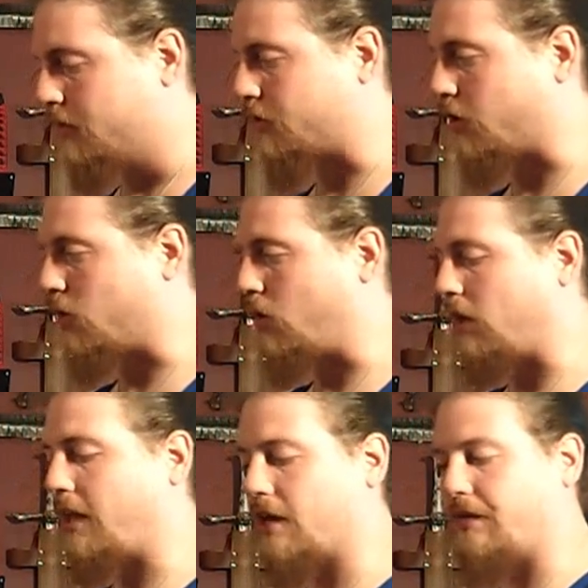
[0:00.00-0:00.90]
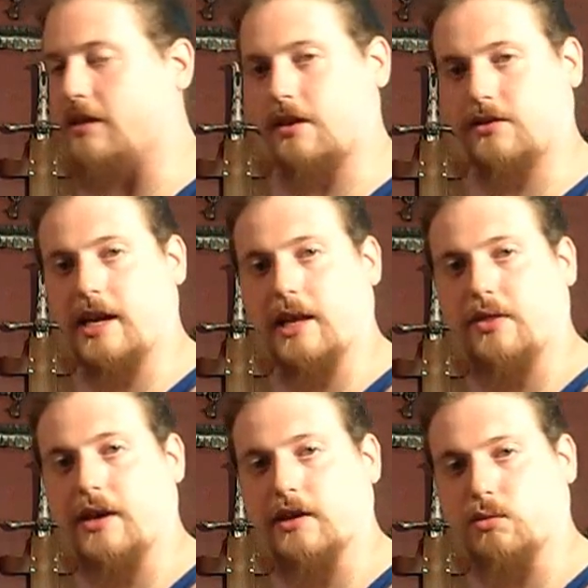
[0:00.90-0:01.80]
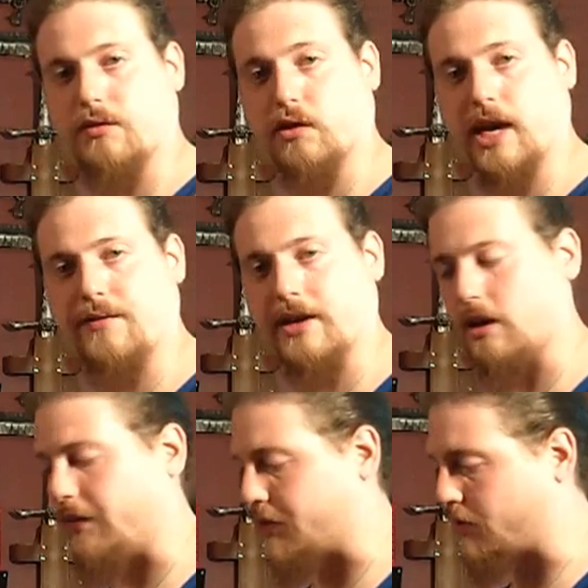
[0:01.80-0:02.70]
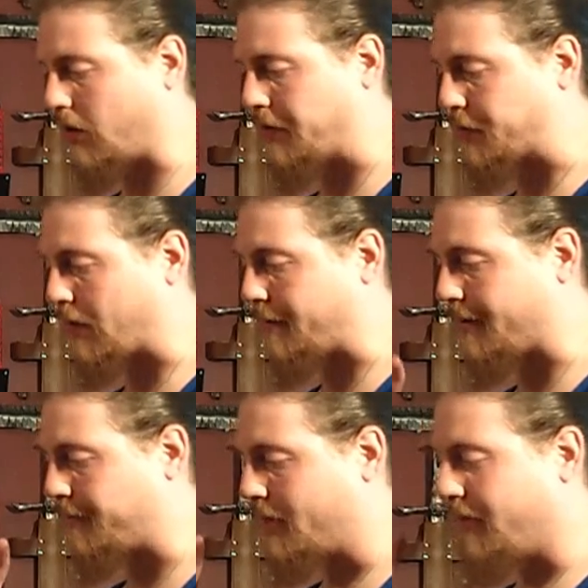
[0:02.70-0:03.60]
So a lot of these aesthetic things were forgiving on this weapon.